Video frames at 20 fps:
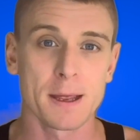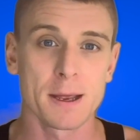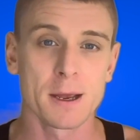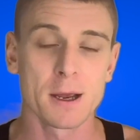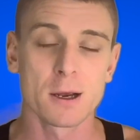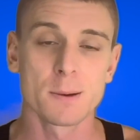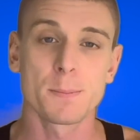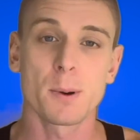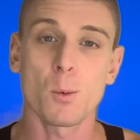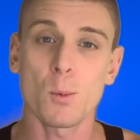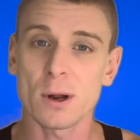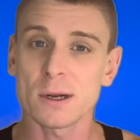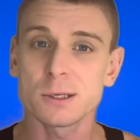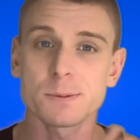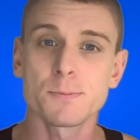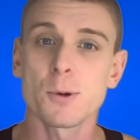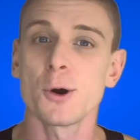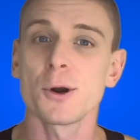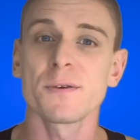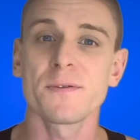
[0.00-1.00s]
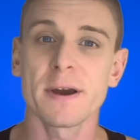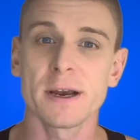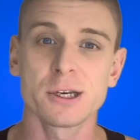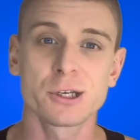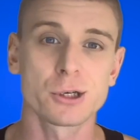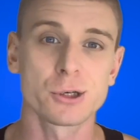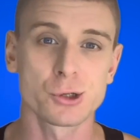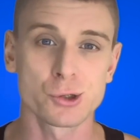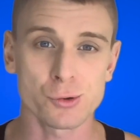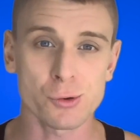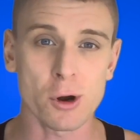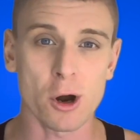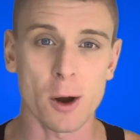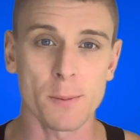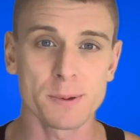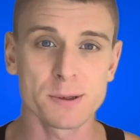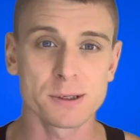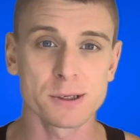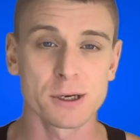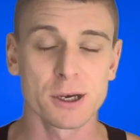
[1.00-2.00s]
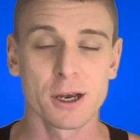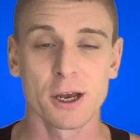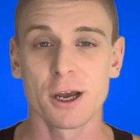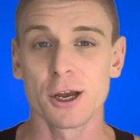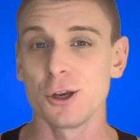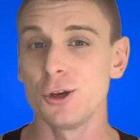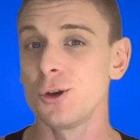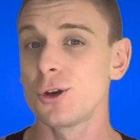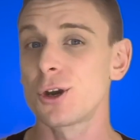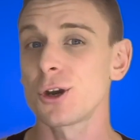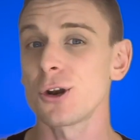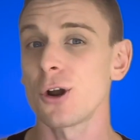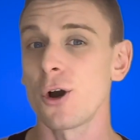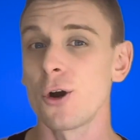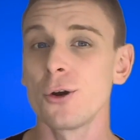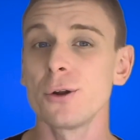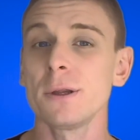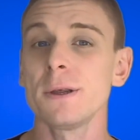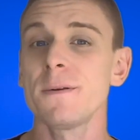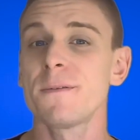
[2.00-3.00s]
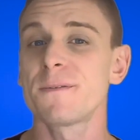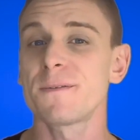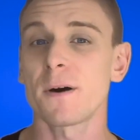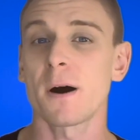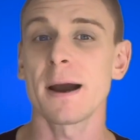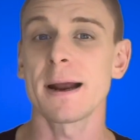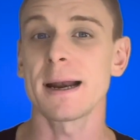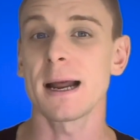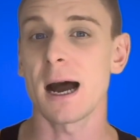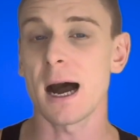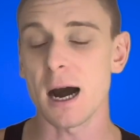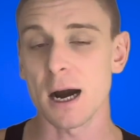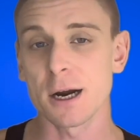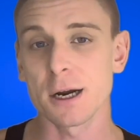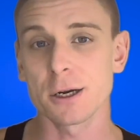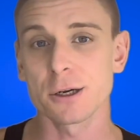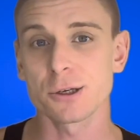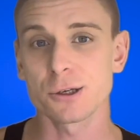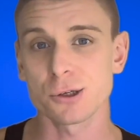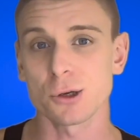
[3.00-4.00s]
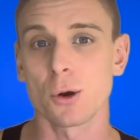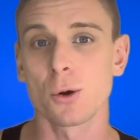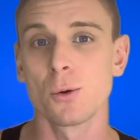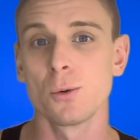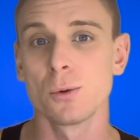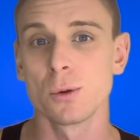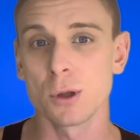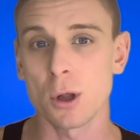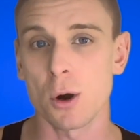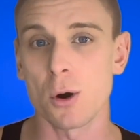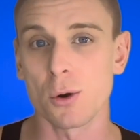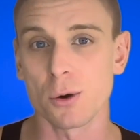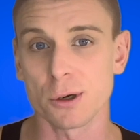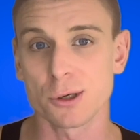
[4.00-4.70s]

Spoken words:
But once motivation drops, you can only fight hunger so long.